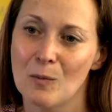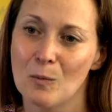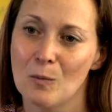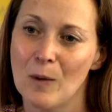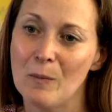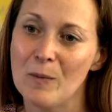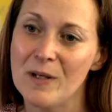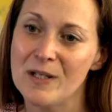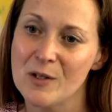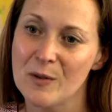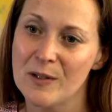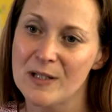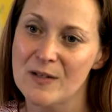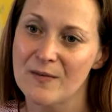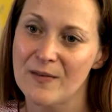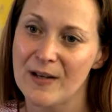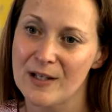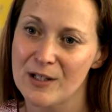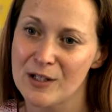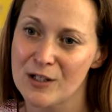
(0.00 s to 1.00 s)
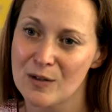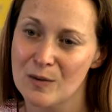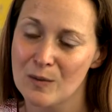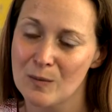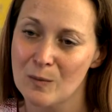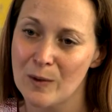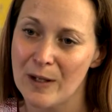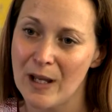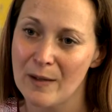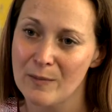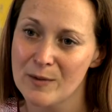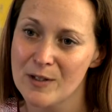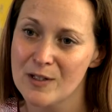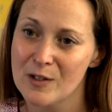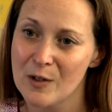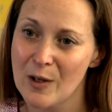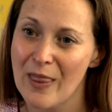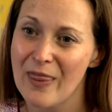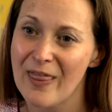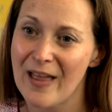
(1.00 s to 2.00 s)
When we do intervention, we aim to do
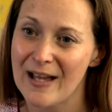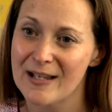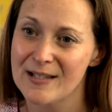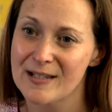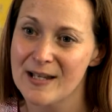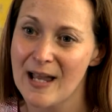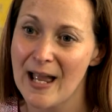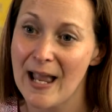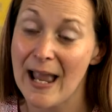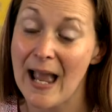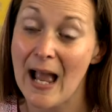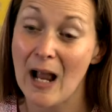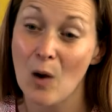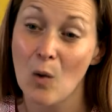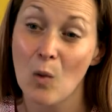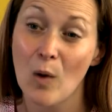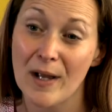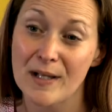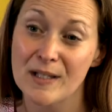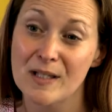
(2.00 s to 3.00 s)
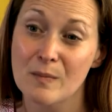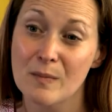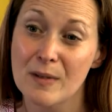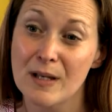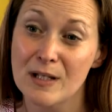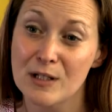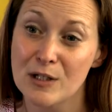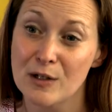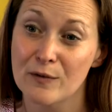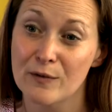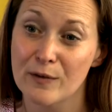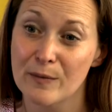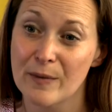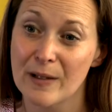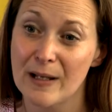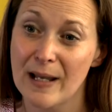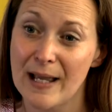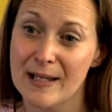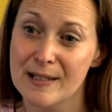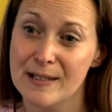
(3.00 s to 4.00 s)
it that day and quite immediate from the
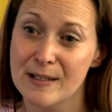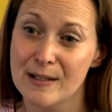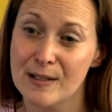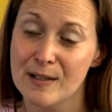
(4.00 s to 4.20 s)
lesson.